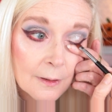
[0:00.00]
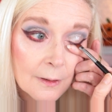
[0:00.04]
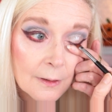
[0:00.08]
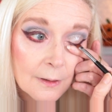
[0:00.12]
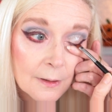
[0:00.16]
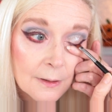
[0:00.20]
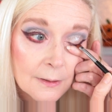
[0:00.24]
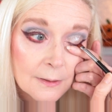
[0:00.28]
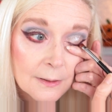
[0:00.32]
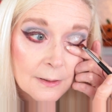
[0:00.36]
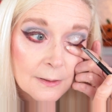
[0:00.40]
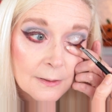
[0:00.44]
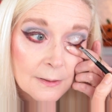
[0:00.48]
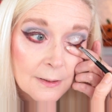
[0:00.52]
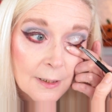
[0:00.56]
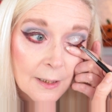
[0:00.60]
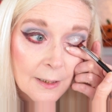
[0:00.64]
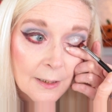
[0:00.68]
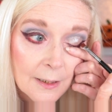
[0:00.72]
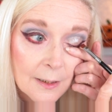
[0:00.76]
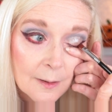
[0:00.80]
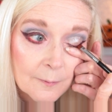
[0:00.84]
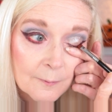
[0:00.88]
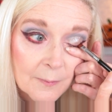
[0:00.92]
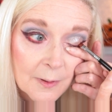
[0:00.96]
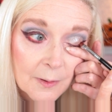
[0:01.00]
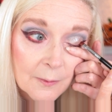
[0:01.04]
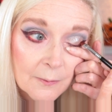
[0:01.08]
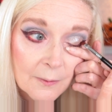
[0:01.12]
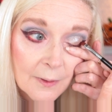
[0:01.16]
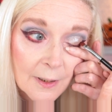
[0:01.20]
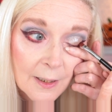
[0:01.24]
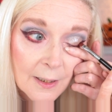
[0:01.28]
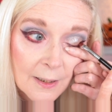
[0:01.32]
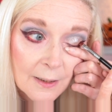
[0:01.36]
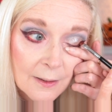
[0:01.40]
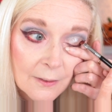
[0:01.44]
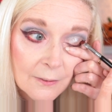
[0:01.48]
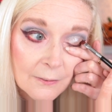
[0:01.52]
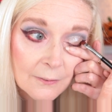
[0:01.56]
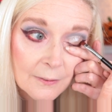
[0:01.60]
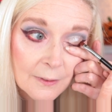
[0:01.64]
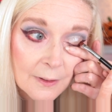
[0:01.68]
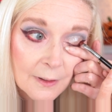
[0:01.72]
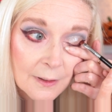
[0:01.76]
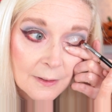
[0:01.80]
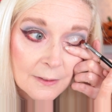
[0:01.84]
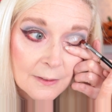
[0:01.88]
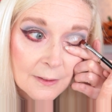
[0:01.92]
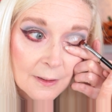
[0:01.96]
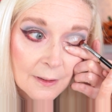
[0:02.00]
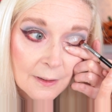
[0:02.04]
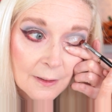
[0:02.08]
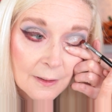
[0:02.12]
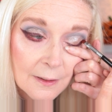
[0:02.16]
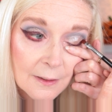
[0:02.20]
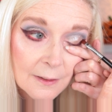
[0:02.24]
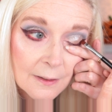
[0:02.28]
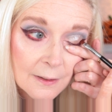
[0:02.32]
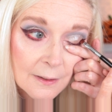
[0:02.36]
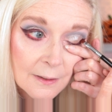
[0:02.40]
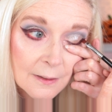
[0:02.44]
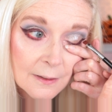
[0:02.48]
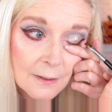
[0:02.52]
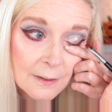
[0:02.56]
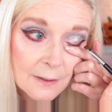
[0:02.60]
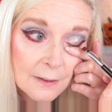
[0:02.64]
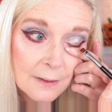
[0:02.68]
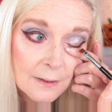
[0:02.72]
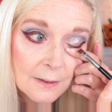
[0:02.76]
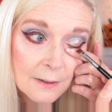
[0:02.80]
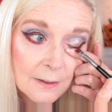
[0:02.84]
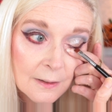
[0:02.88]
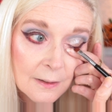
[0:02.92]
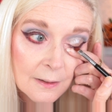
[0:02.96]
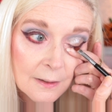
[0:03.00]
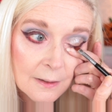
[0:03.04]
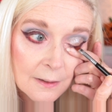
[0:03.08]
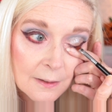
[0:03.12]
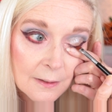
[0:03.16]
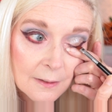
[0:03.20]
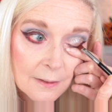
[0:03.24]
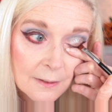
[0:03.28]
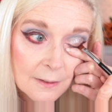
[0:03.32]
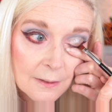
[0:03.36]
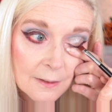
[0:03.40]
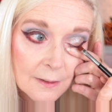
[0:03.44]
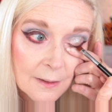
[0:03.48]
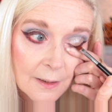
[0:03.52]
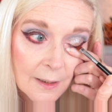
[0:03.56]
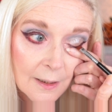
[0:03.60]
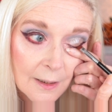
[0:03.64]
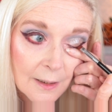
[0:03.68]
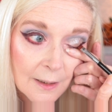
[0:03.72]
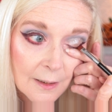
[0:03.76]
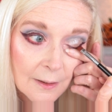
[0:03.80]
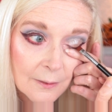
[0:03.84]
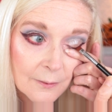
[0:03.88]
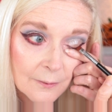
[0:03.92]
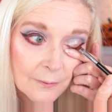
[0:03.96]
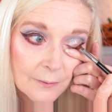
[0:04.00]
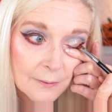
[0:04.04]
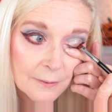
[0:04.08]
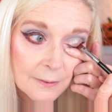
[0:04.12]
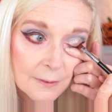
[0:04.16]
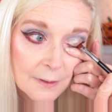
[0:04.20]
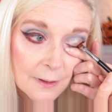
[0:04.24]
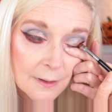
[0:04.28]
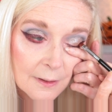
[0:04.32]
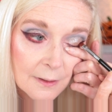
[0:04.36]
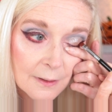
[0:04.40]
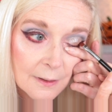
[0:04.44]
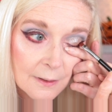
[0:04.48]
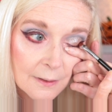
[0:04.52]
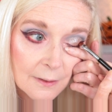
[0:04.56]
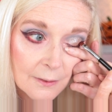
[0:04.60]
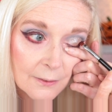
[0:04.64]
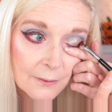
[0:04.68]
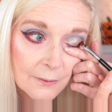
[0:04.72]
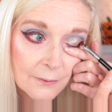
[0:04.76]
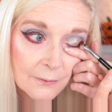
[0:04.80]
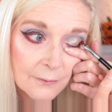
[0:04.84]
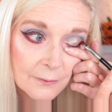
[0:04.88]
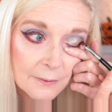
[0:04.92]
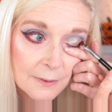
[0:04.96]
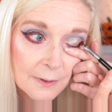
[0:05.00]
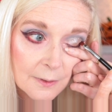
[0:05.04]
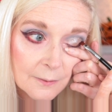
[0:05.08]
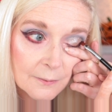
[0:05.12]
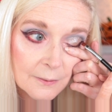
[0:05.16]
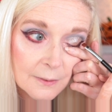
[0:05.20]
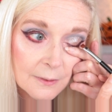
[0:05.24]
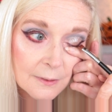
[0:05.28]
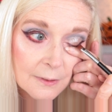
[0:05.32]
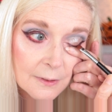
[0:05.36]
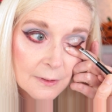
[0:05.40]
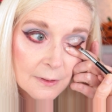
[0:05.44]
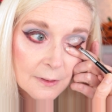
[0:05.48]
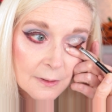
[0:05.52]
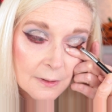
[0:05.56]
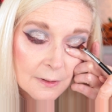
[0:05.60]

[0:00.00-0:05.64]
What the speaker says: This is taking me way longer to get how I want it than I thought it would.